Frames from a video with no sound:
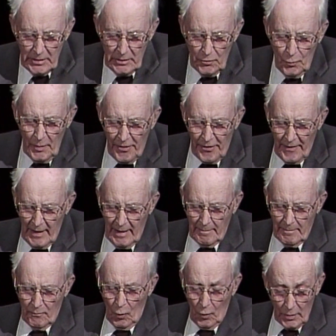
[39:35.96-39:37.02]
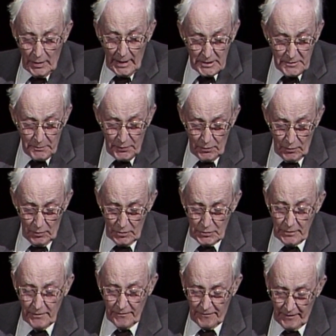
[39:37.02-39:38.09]
with them more or less pure
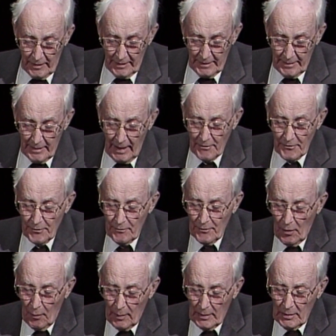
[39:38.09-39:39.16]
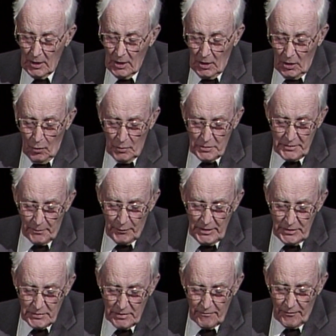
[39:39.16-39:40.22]
to the flood, and through Noah, who was a
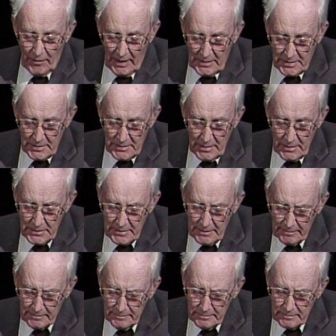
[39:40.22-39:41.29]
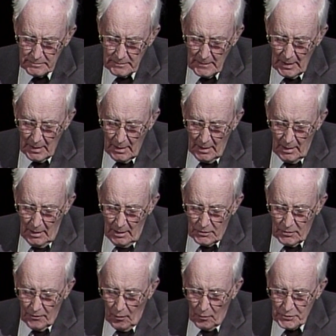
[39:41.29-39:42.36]
preacher of righteousness,
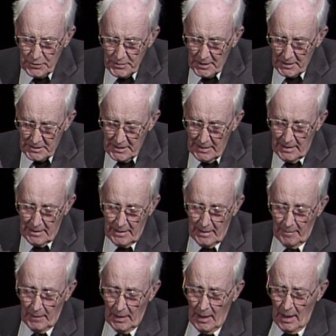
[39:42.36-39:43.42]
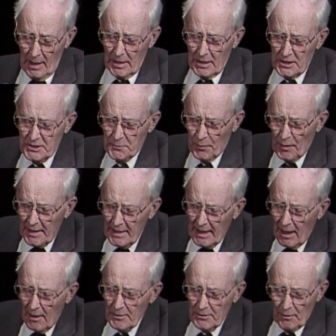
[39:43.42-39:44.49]
to those who succeeded him. spreading
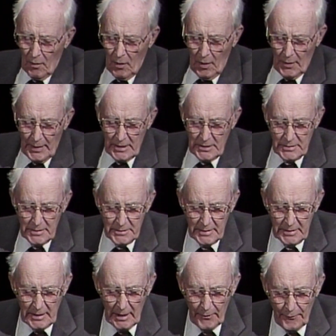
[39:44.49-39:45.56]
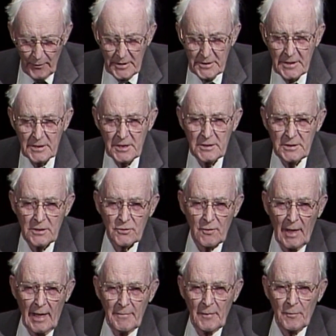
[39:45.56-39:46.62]
out into all nations and countries. This is
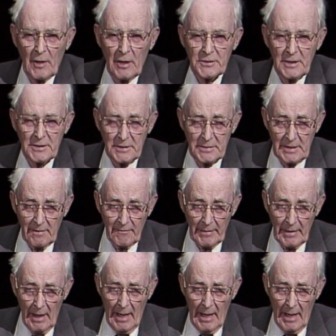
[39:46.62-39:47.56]
described, the process is given